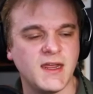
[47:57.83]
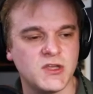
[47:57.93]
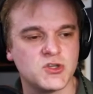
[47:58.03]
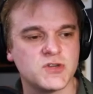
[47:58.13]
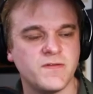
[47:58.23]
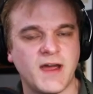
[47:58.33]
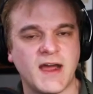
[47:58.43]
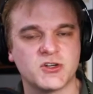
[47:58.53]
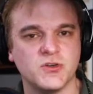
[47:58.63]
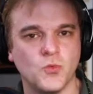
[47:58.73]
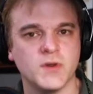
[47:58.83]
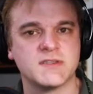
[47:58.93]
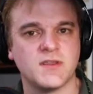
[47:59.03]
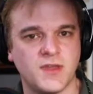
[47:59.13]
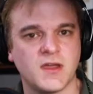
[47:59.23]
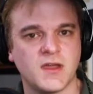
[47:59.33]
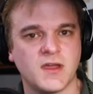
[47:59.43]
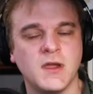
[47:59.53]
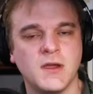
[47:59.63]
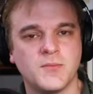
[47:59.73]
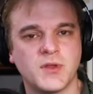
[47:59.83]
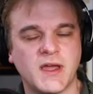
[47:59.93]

each faction wants to think about when